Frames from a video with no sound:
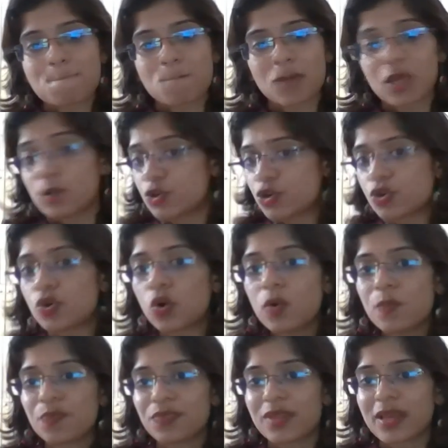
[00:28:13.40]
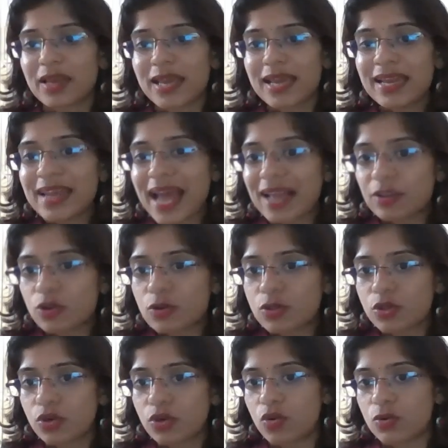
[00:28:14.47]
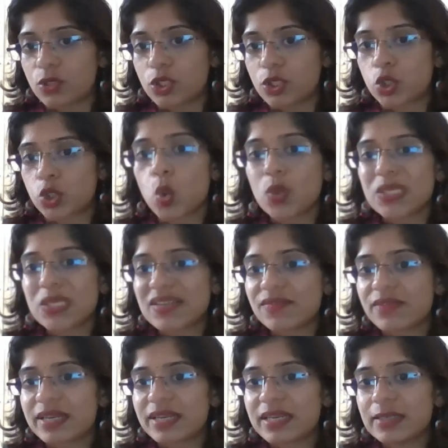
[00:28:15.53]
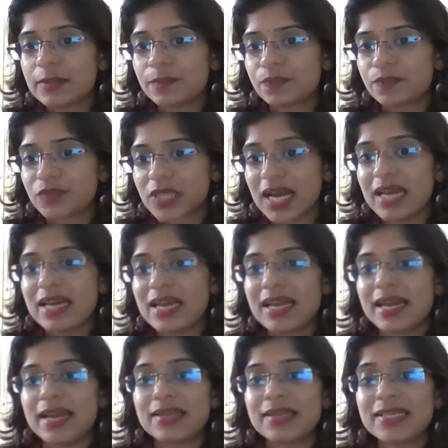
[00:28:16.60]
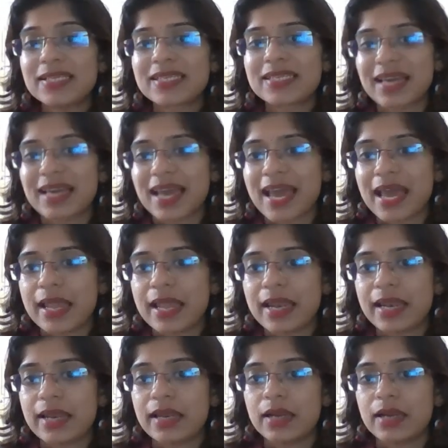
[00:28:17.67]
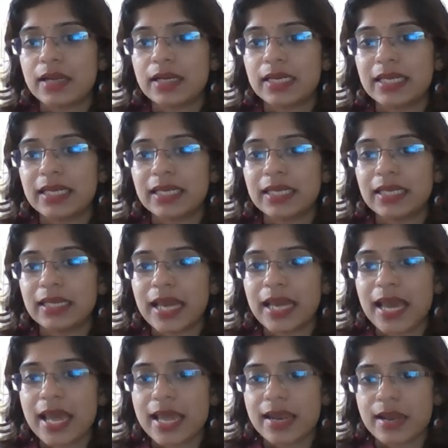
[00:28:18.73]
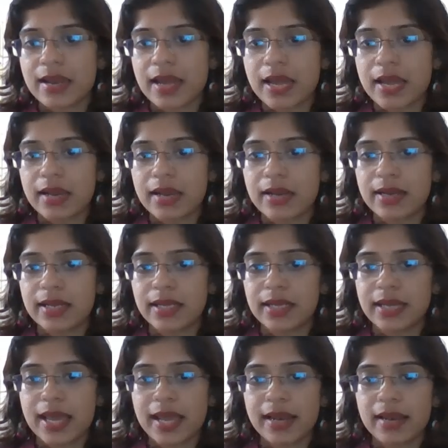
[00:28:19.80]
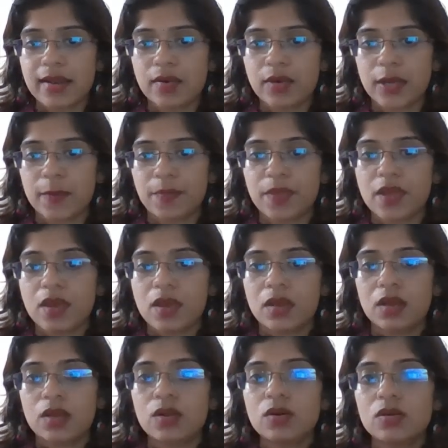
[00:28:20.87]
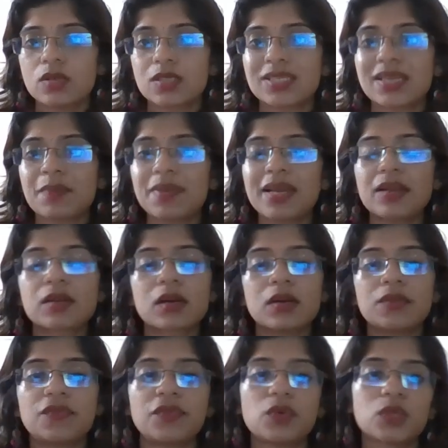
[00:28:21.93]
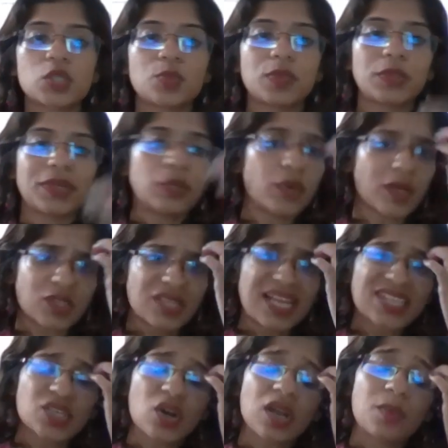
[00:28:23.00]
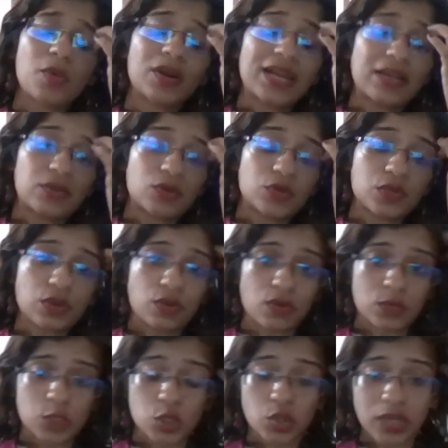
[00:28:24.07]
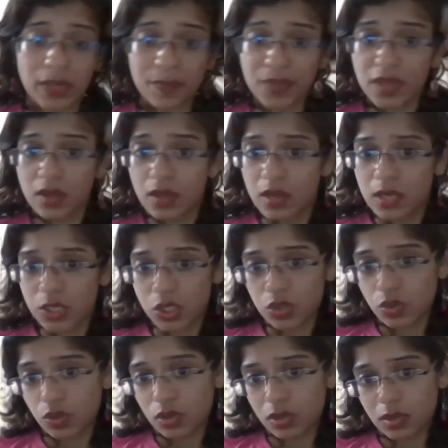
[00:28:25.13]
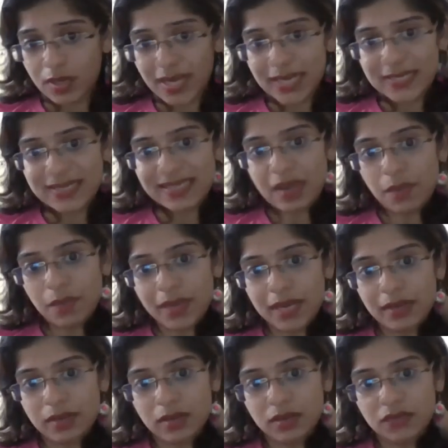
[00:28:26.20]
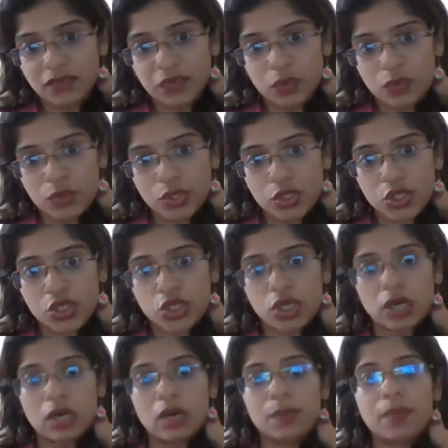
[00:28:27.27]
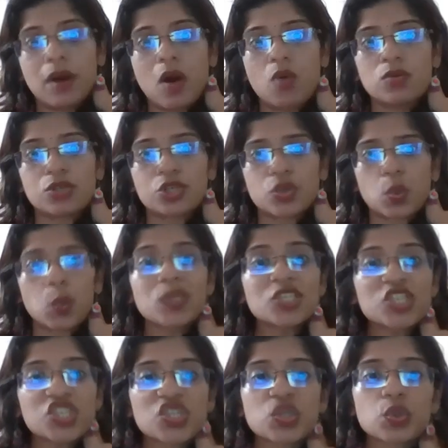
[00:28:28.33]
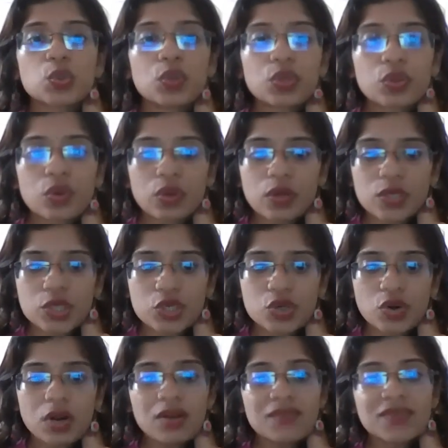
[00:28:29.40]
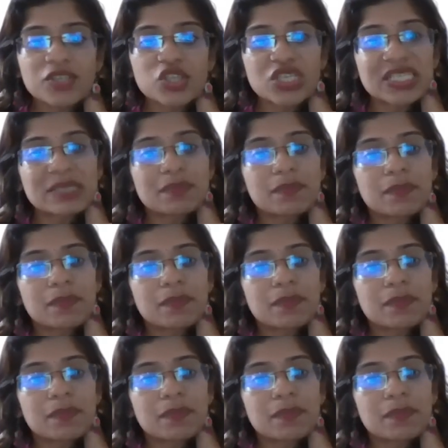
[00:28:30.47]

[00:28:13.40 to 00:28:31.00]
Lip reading: You should know, in atherosclerosis, who is the villain? Yeah, it is LDL. LDL. Okay. Now, some get confused between, okay, so that's all about atherosclerosis. Okay. So, guys, some get confused about which is good cholesterol, which is